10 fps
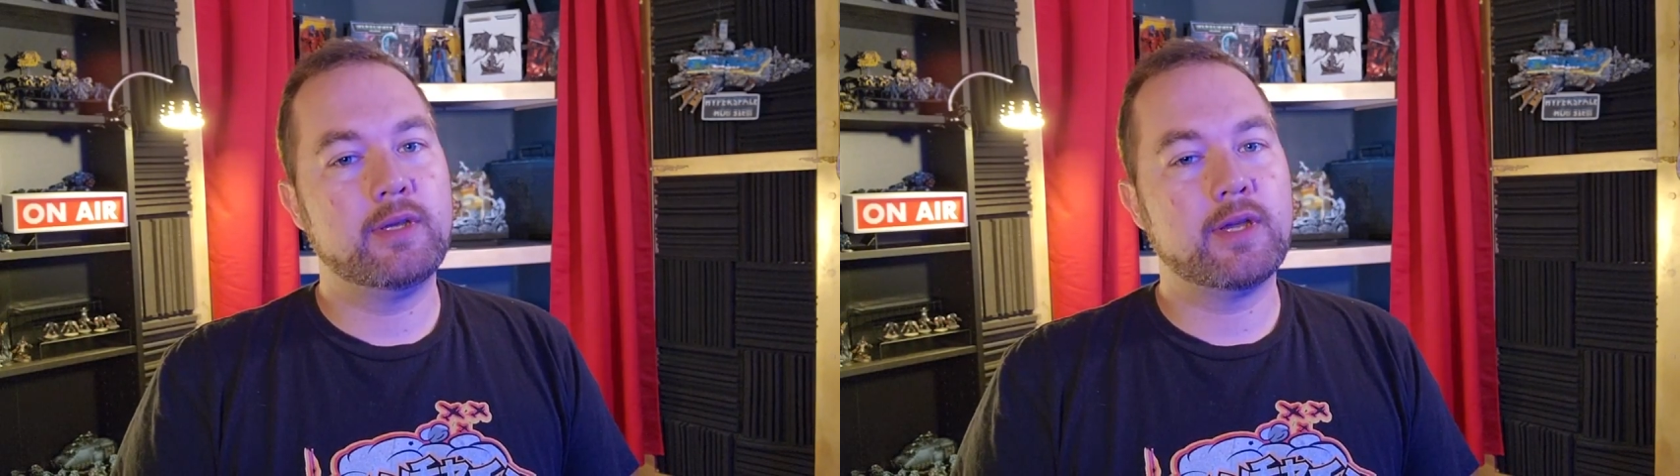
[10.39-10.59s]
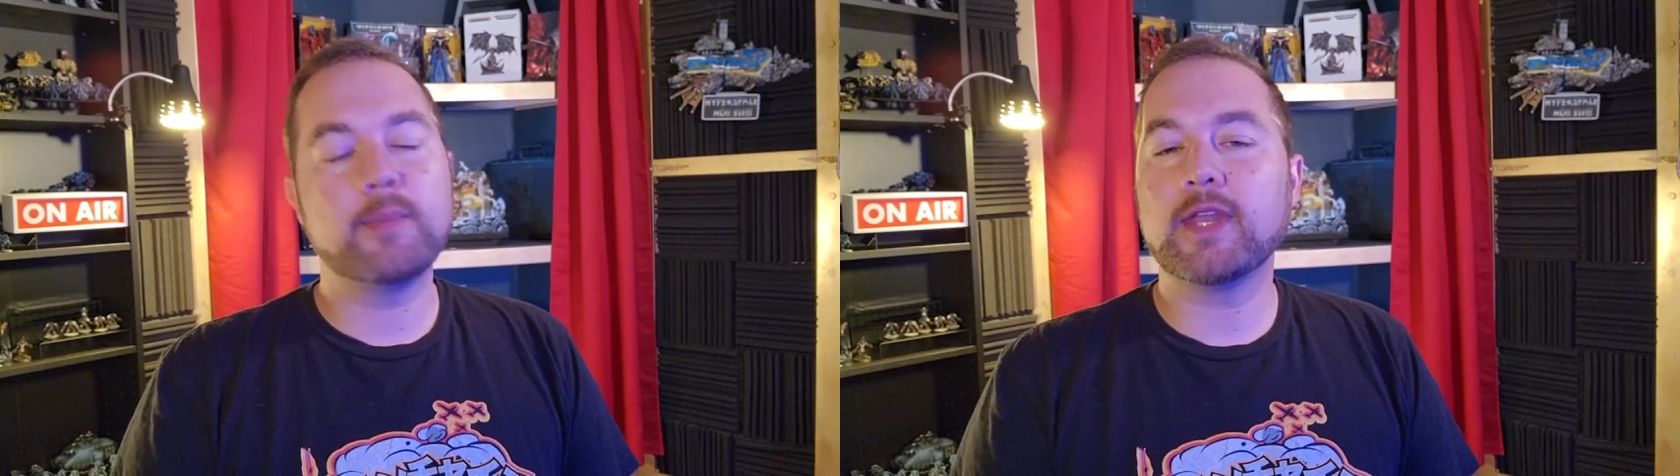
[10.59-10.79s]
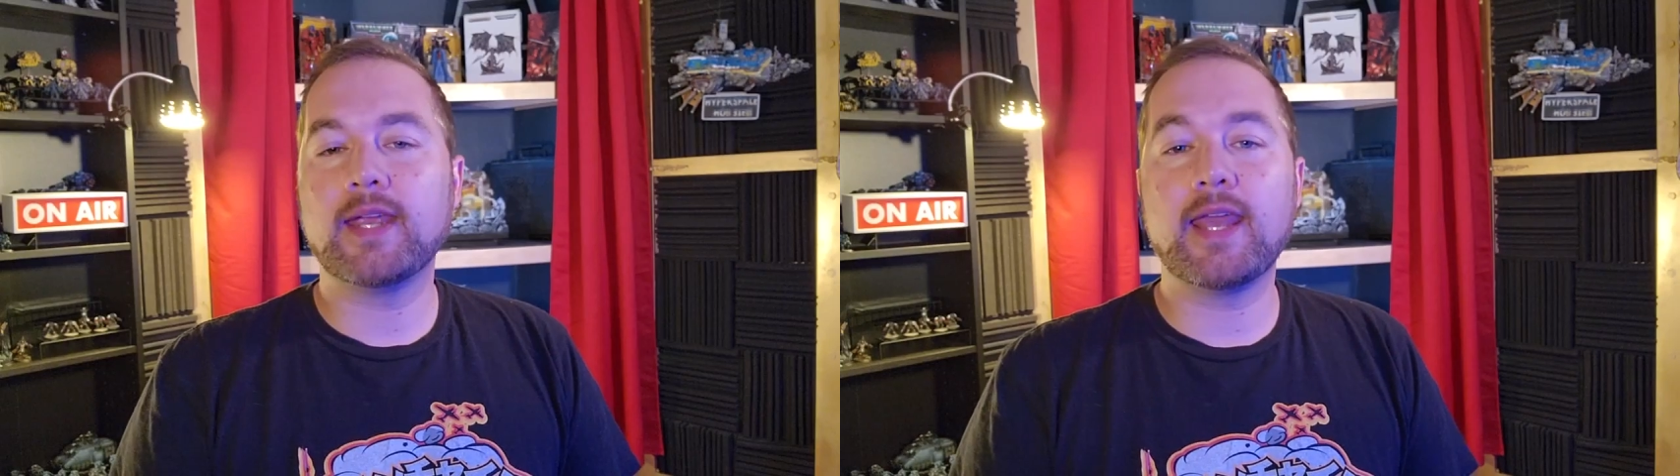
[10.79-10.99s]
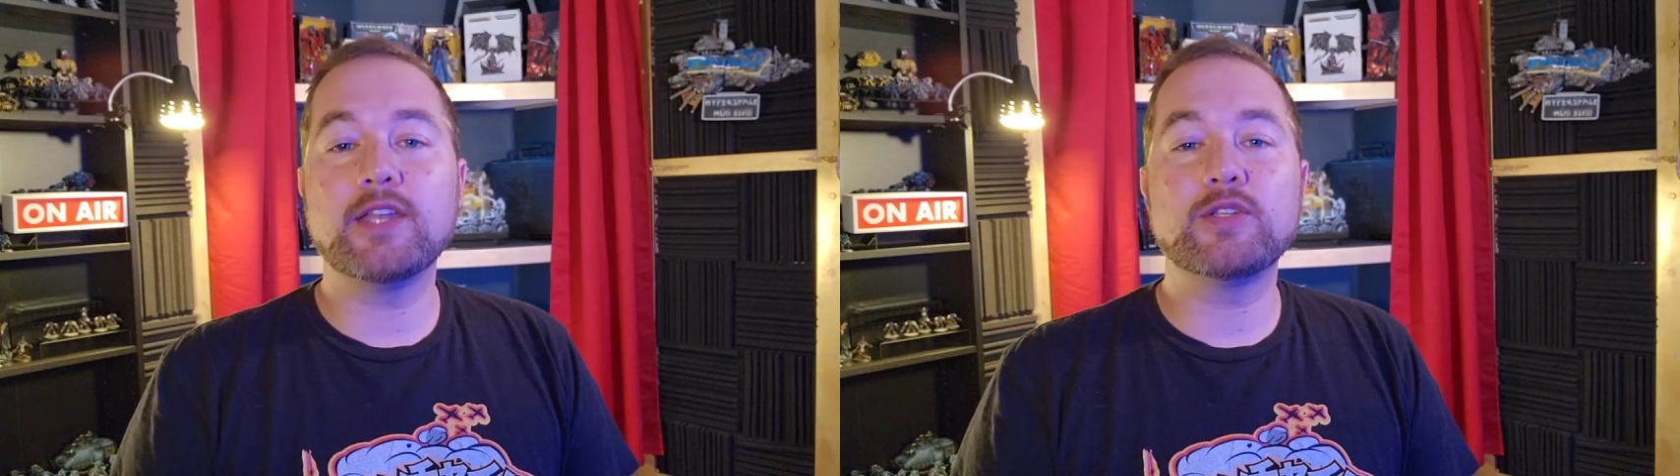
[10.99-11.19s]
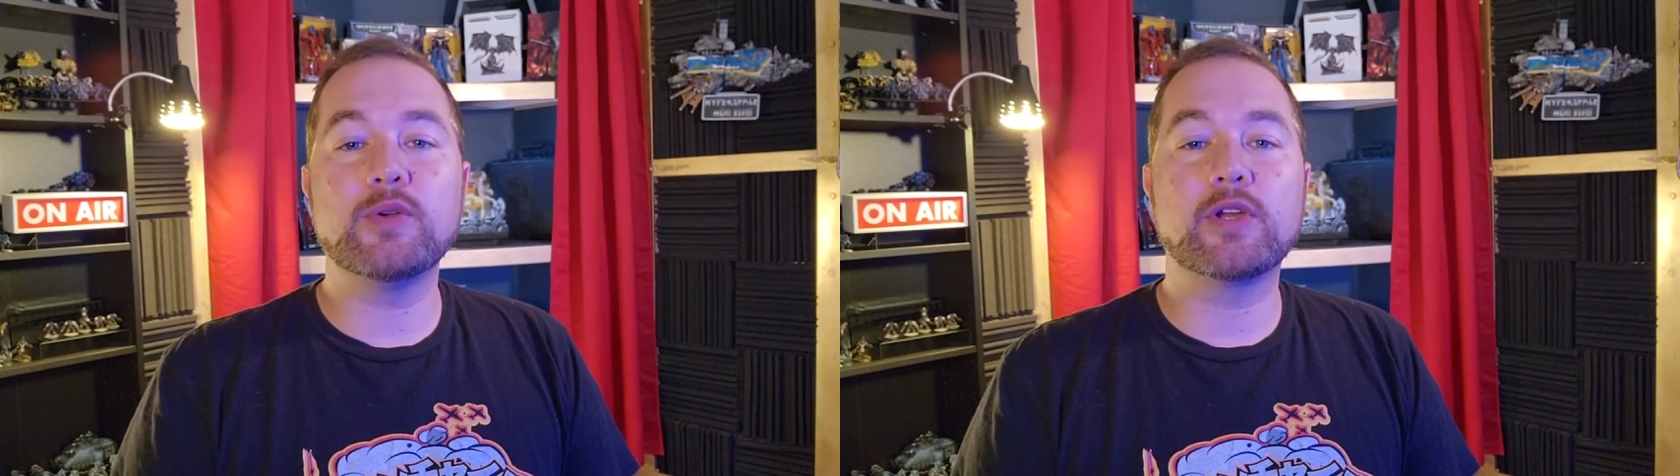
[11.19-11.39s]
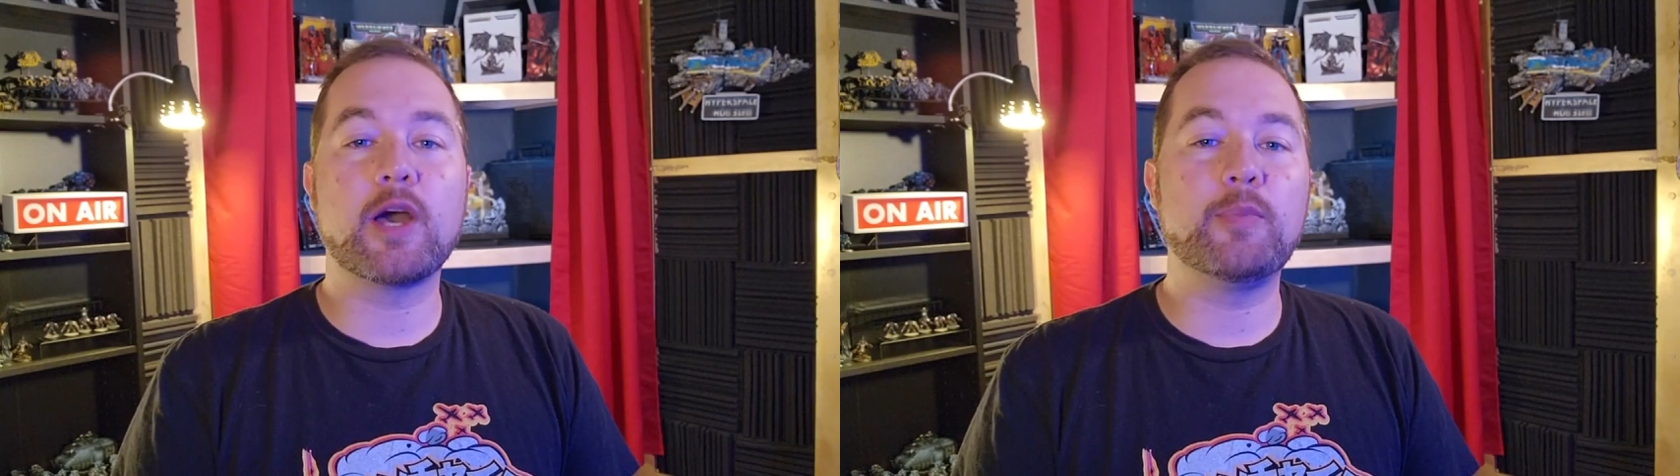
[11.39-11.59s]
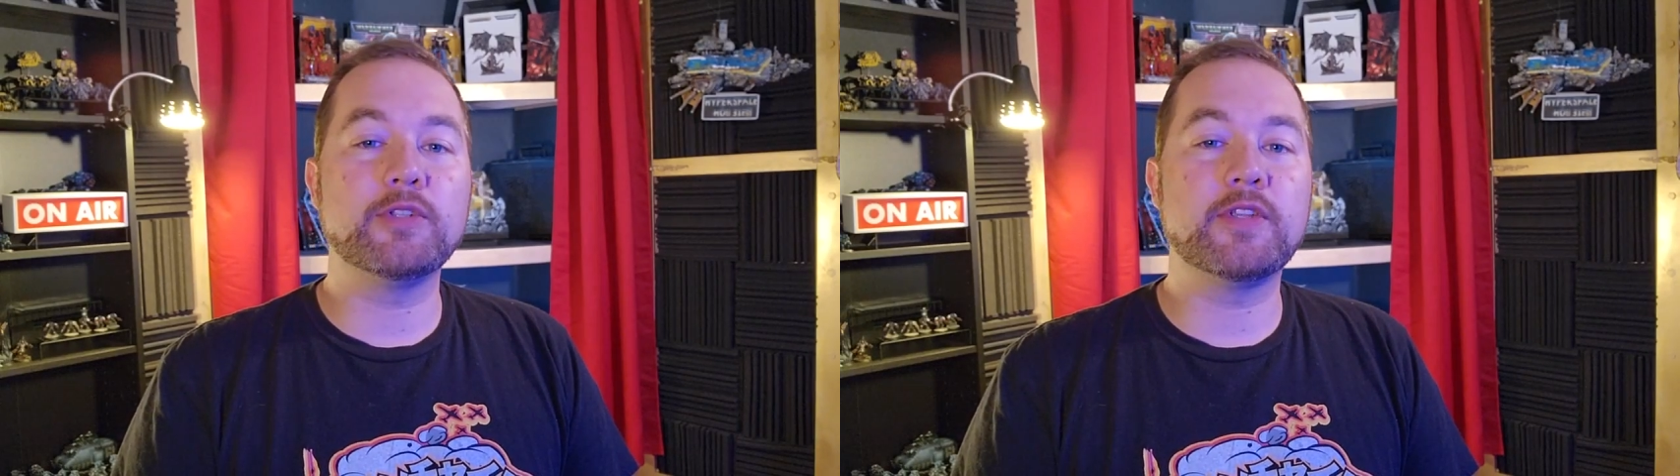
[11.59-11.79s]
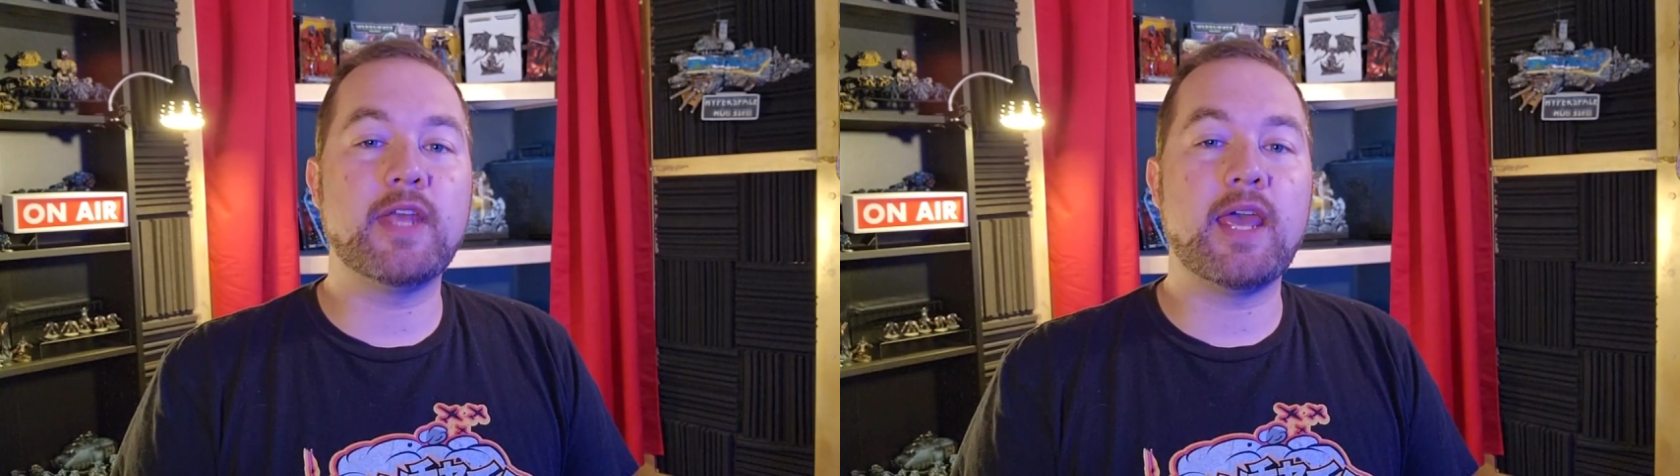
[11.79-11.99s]
I'm going to get into a couple
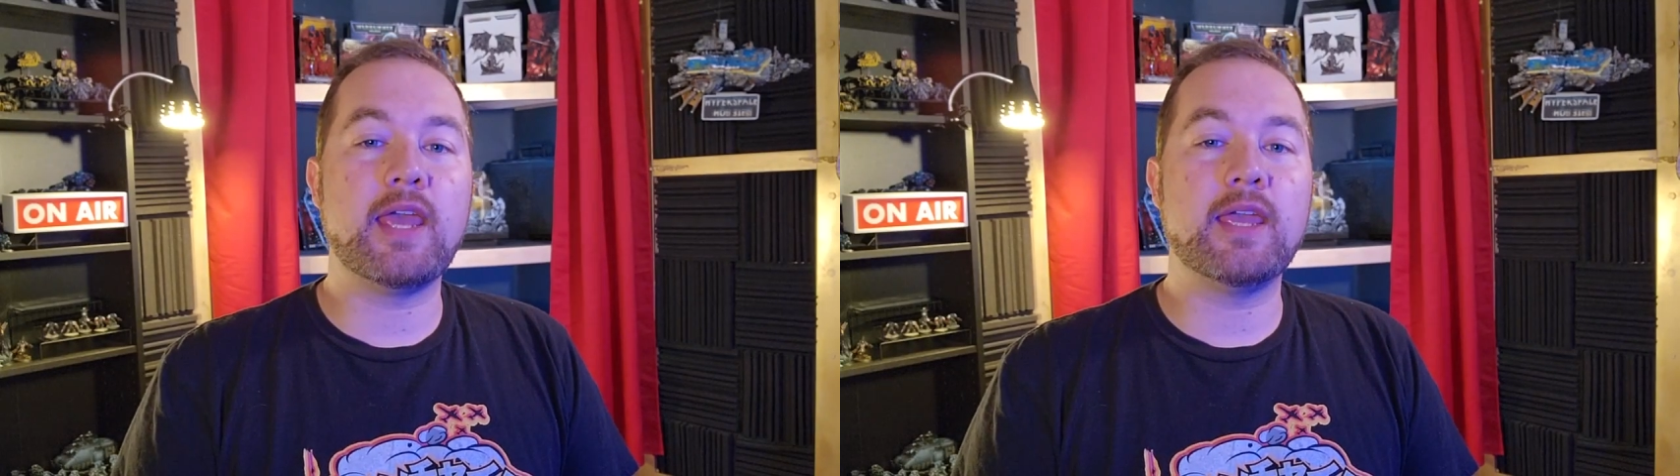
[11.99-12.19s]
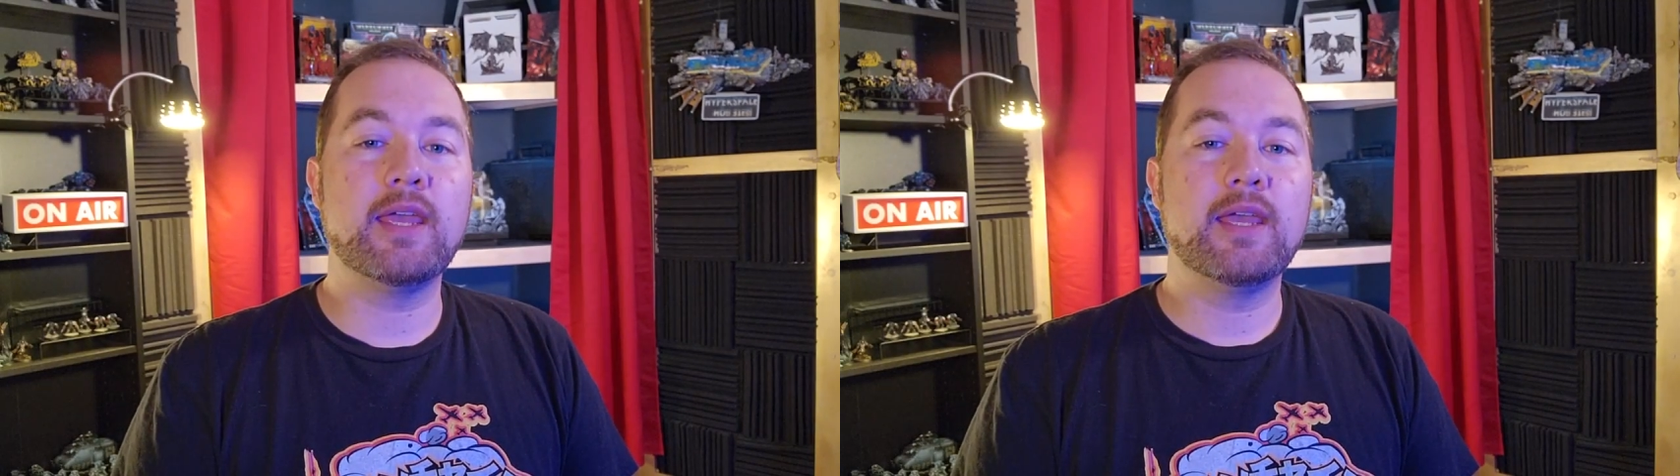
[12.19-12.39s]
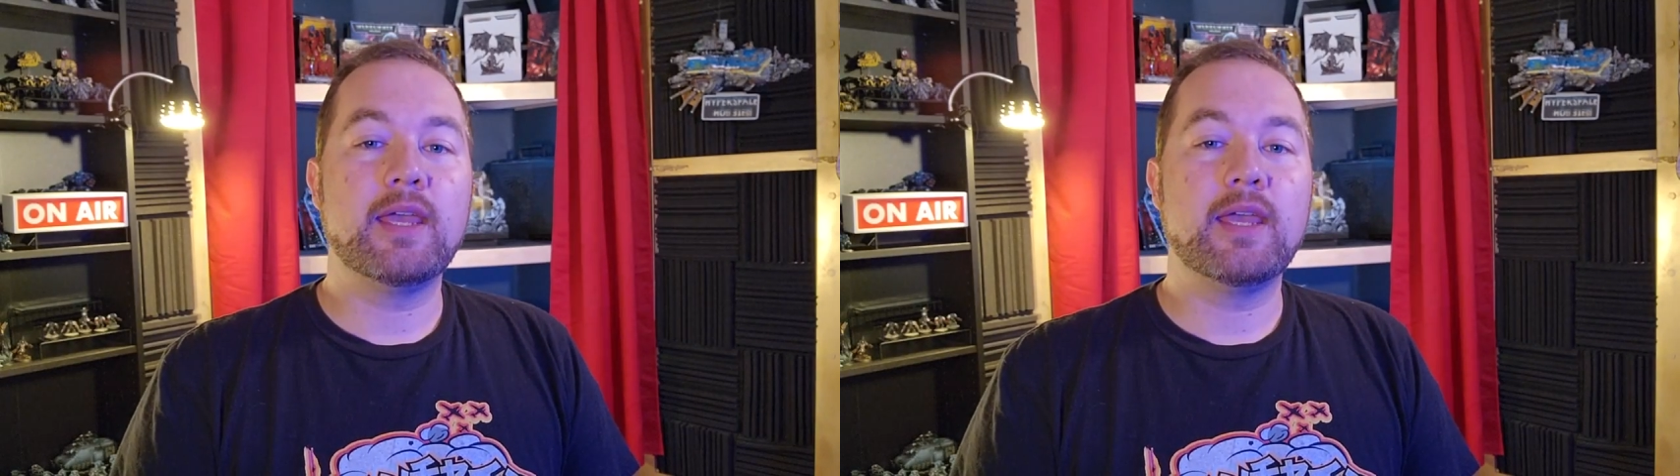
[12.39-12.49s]
today,